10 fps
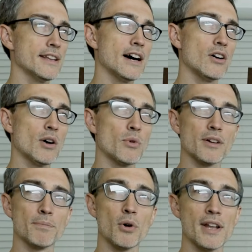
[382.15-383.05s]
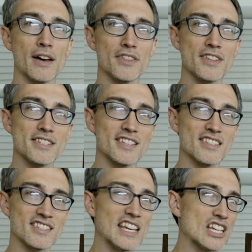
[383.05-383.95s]
Now I want to point out that this
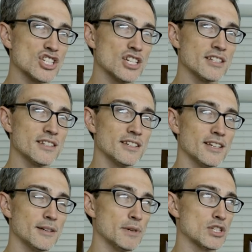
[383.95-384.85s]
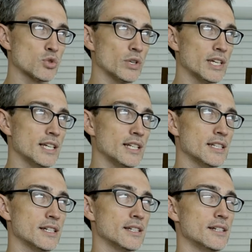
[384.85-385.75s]
distinction
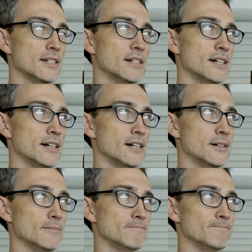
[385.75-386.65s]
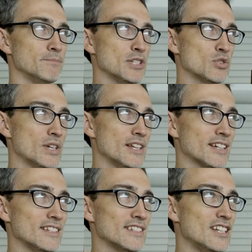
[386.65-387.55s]
between a
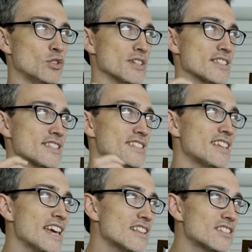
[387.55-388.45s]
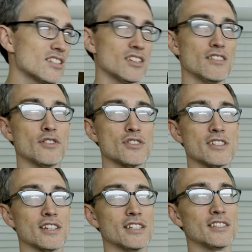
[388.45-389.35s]
continuous state
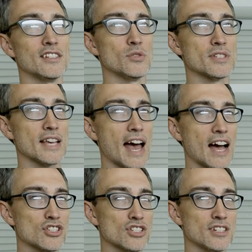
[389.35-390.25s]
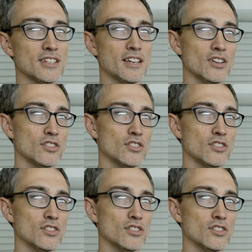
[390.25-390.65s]
versus a continuous action,